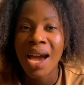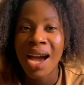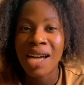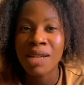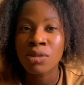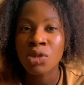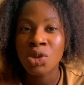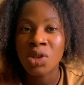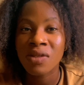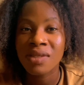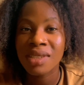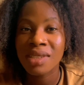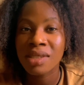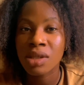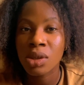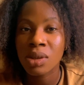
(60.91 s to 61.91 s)
And most of
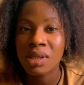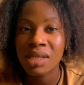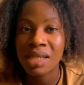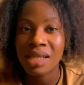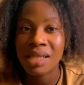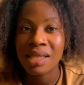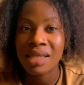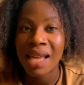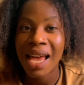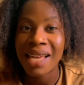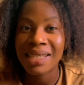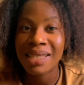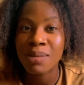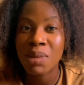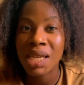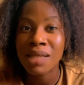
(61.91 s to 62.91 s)
this content, I
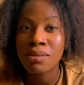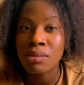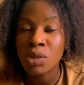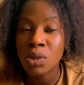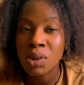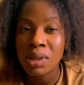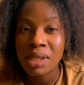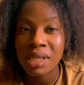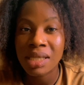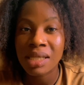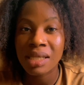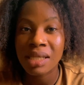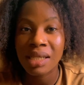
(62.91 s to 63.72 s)
spend money,